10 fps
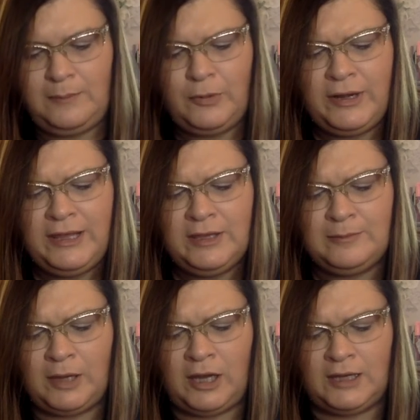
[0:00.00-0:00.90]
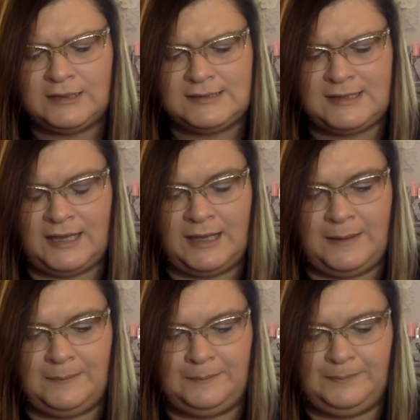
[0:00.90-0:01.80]
pretty good box.
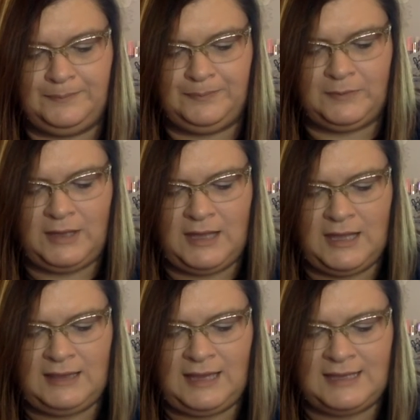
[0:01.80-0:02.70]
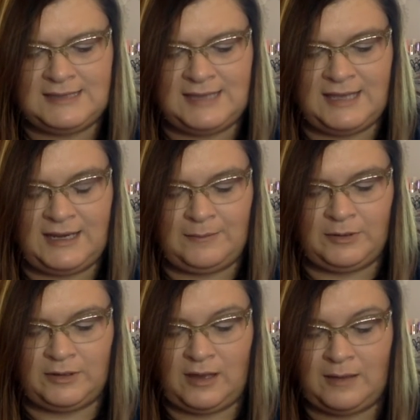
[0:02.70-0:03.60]
Um, like I said, I'm
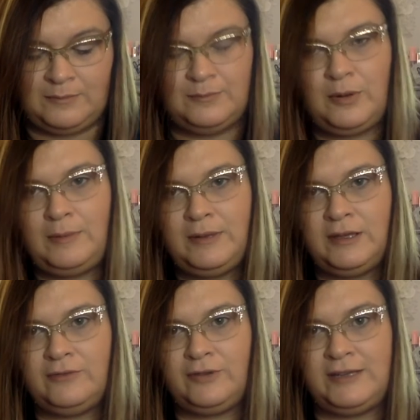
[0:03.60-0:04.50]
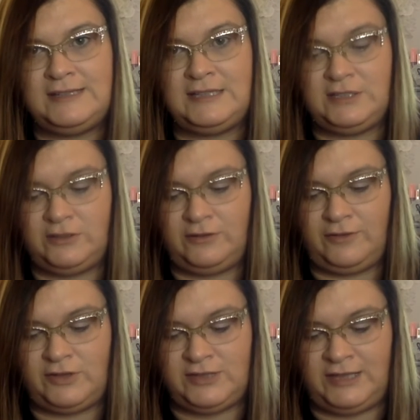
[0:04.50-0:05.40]
gonna, I'm probably gonna freeze it till the
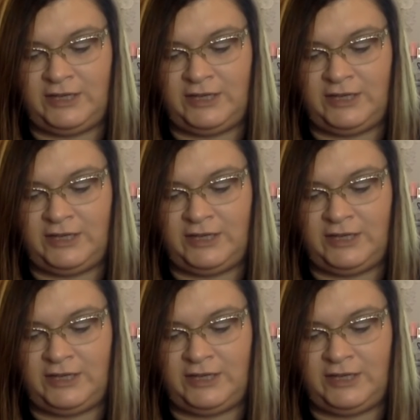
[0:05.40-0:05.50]
first of